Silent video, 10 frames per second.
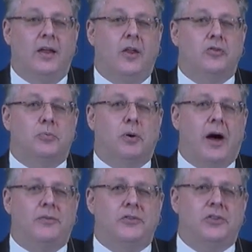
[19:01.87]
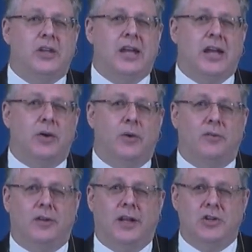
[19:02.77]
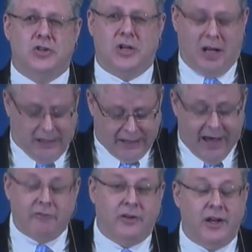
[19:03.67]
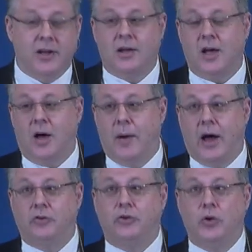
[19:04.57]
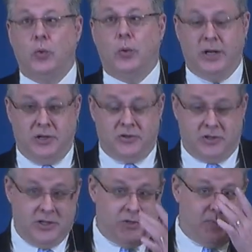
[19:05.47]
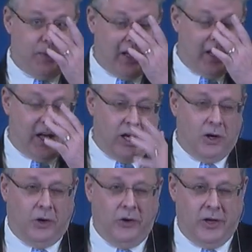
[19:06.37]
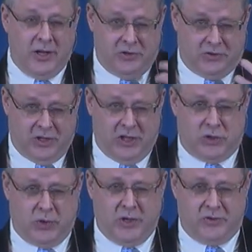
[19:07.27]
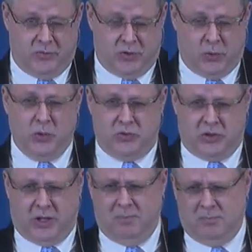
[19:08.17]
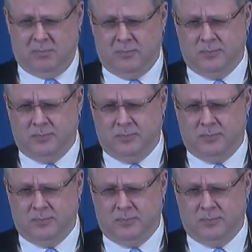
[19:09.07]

there's a prophecy in Revelation 11 about two witnesses being killed in the city streets of Jerusalem.